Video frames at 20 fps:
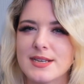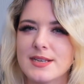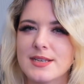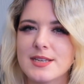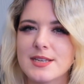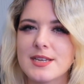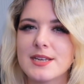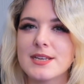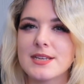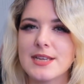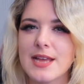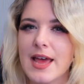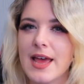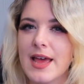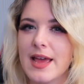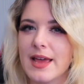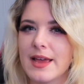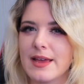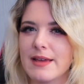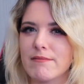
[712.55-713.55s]

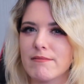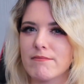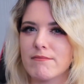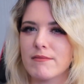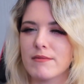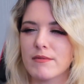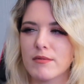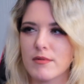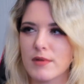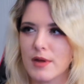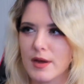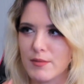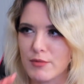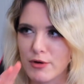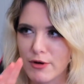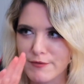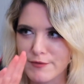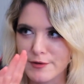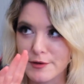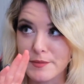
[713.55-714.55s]
Today. I'm
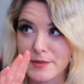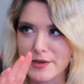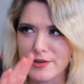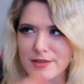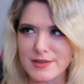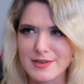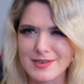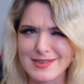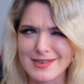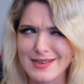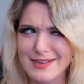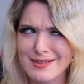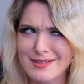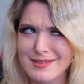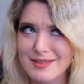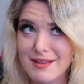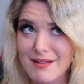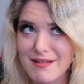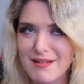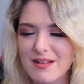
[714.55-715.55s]
not filming on the
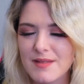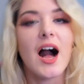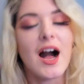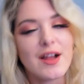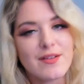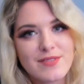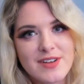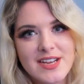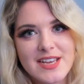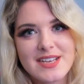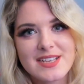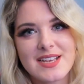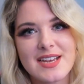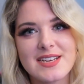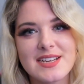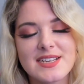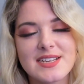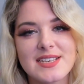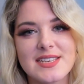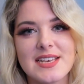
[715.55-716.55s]
6th. I'm really
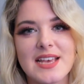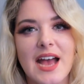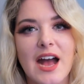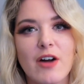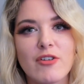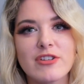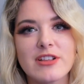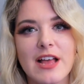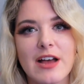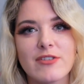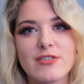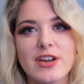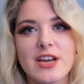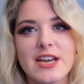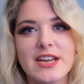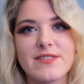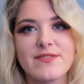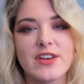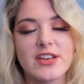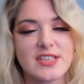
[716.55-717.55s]
excited to see how
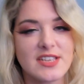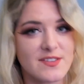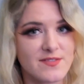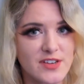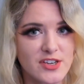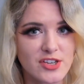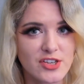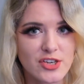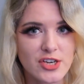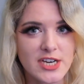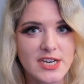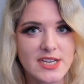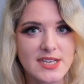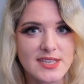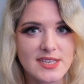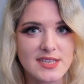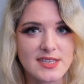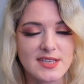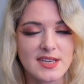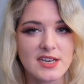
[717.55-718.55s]
Cloud9 versus Vision
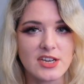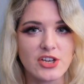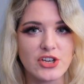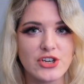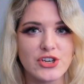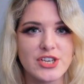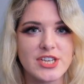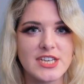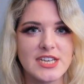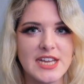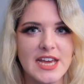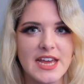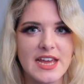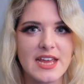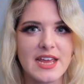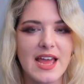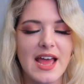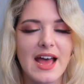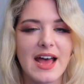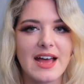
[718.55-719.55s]
Strikers is going to go
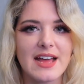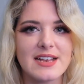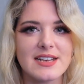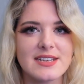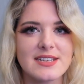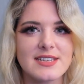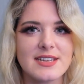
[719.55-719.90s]
today, and